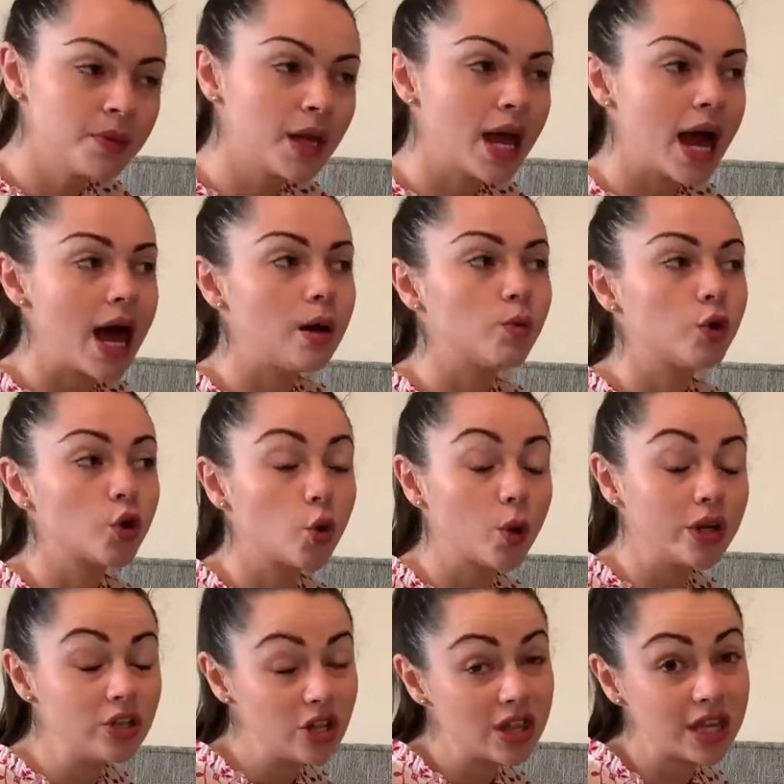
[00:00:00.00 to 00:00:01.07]
and we're going
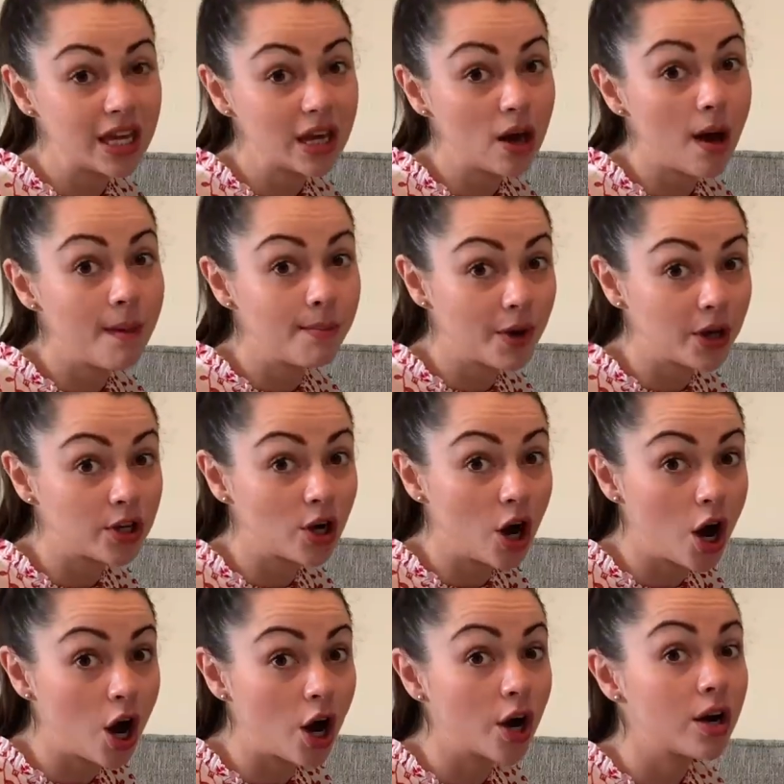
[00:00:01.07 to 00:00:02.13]
to think about
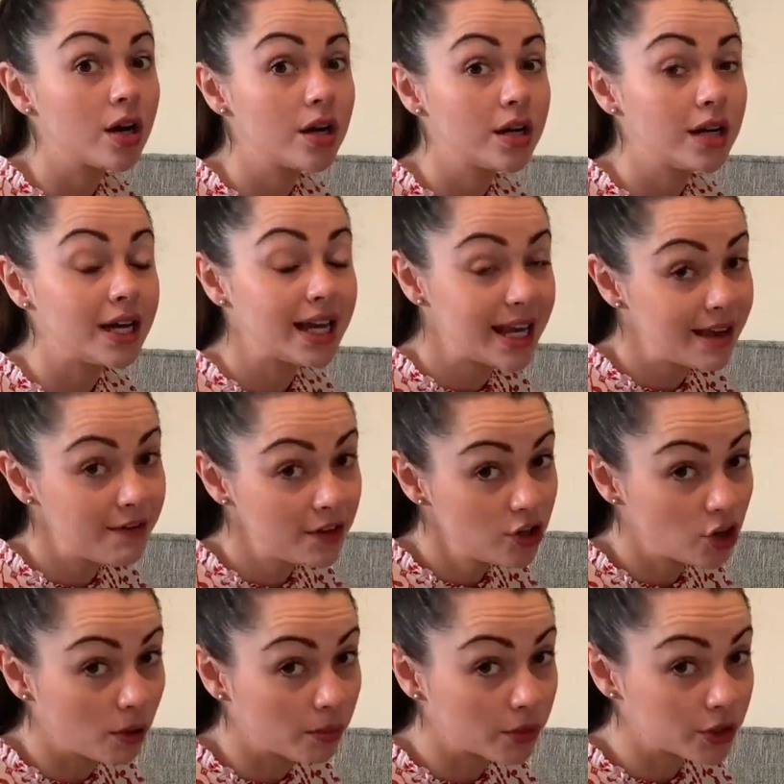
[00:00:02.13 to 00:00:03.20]
our even
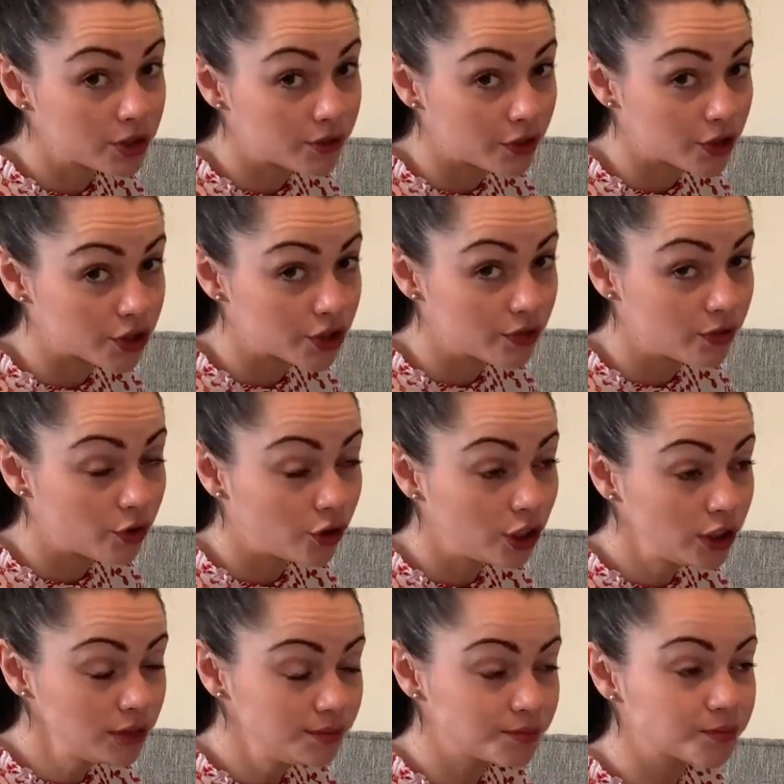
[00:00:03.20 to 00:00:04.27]
numbers first of all,